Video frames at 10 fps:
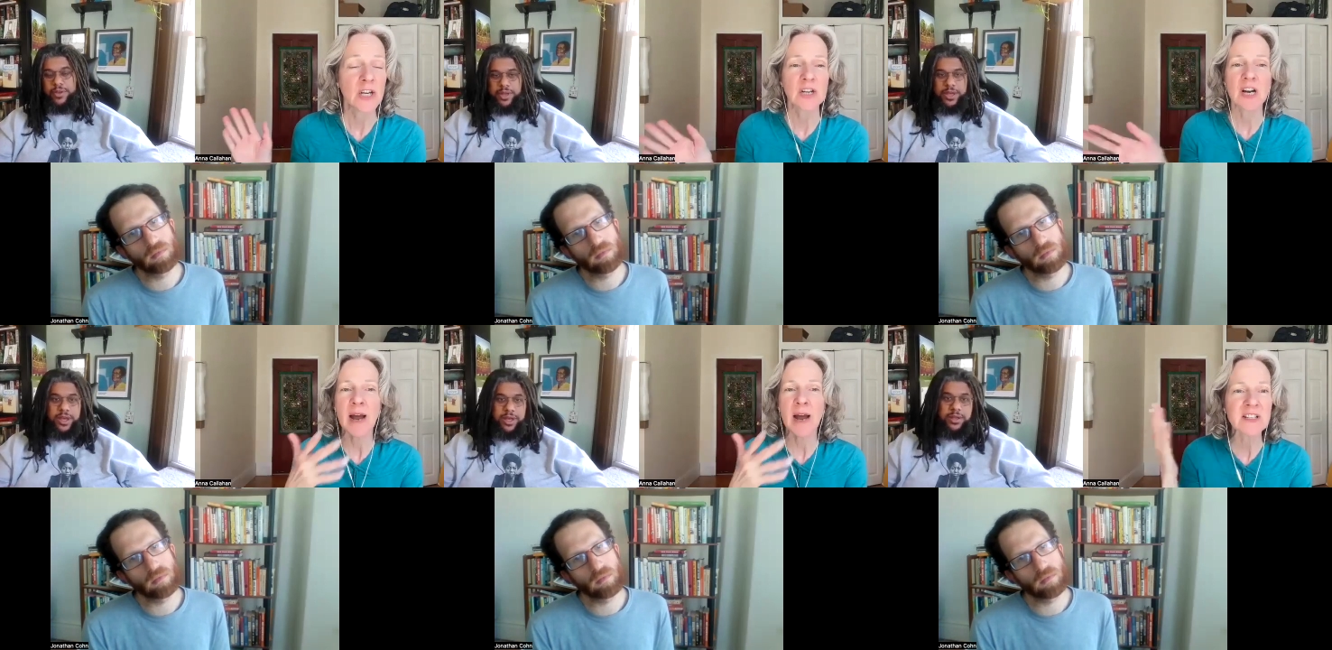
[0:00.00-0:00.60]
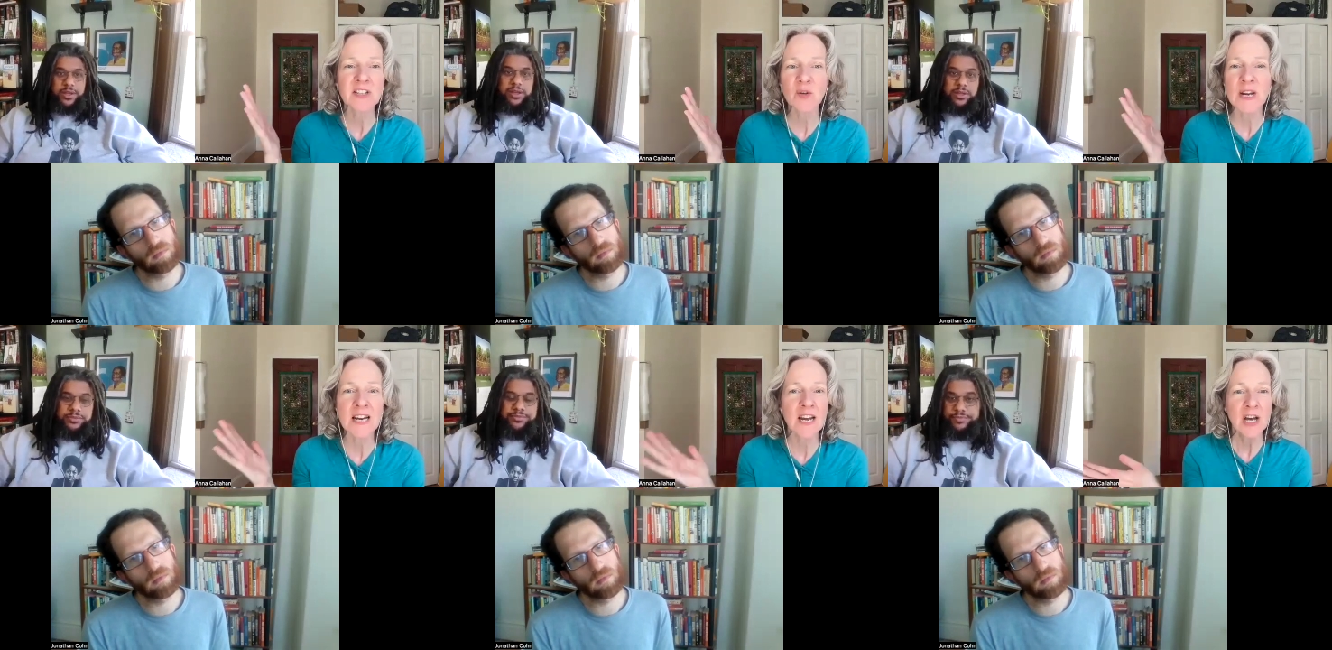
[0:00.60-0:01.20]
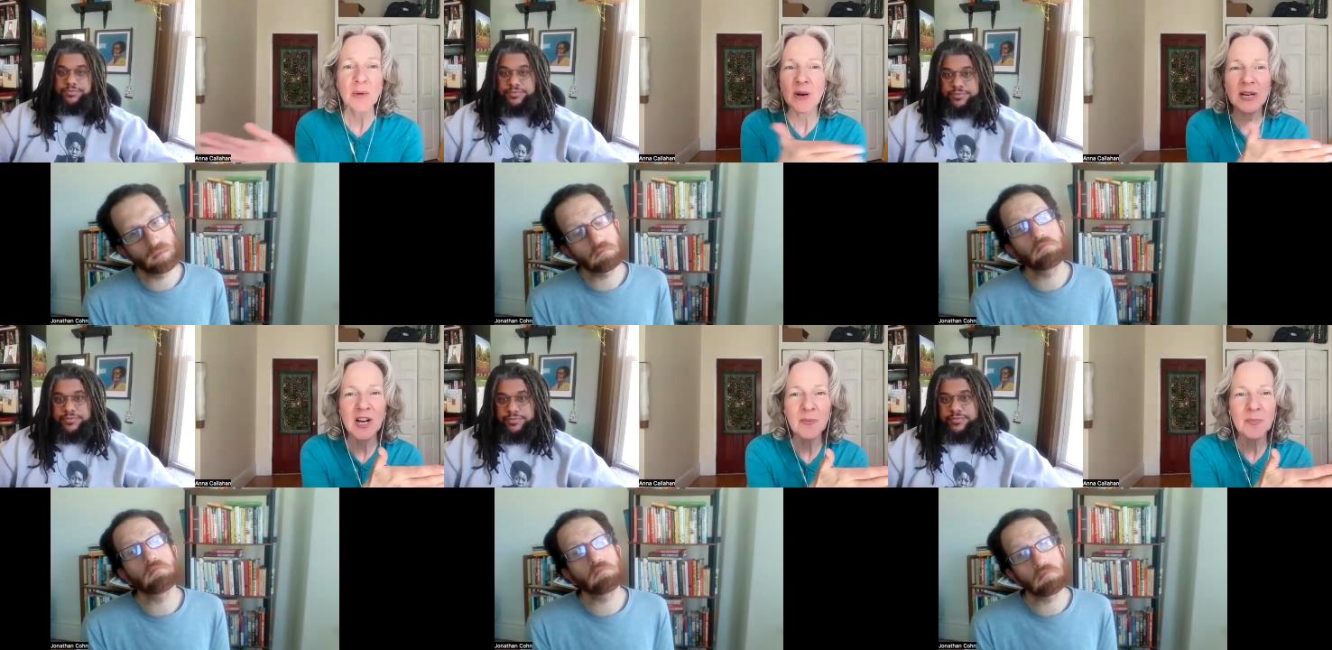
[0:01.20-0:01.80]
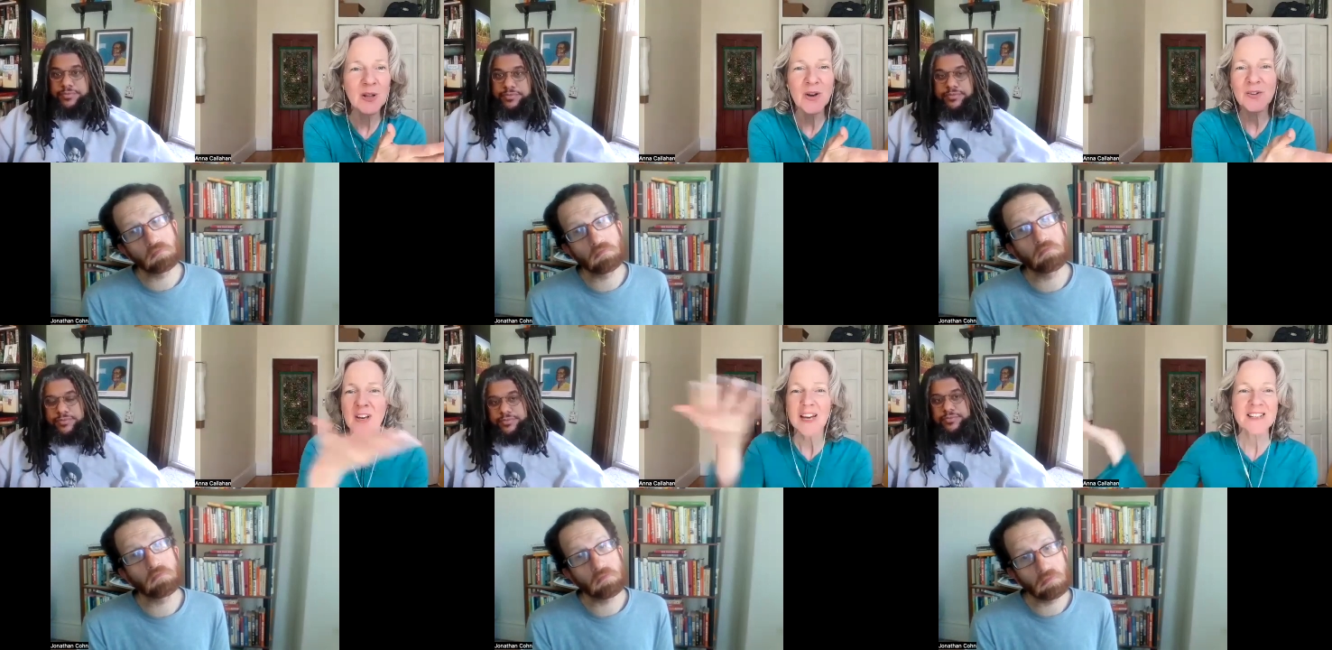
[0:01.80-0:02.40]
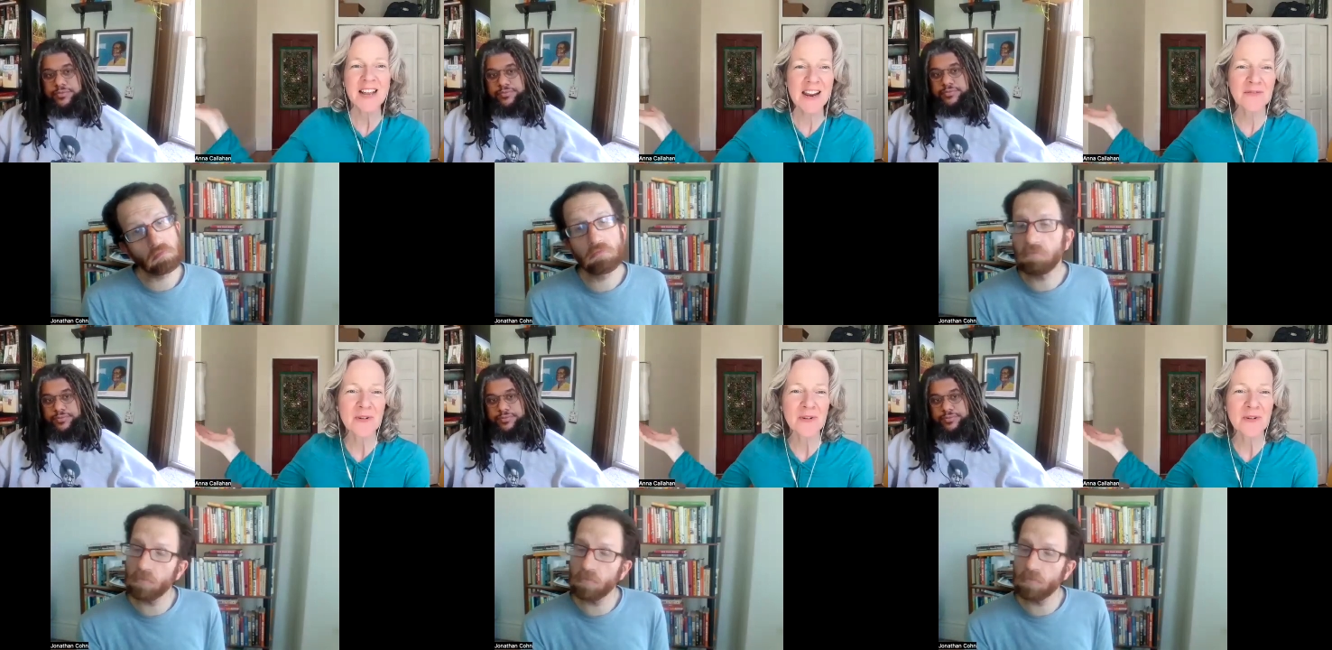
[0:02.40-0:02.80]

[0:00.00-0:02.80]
Speaker 1: can come every single week, bring a couple clothes, take a few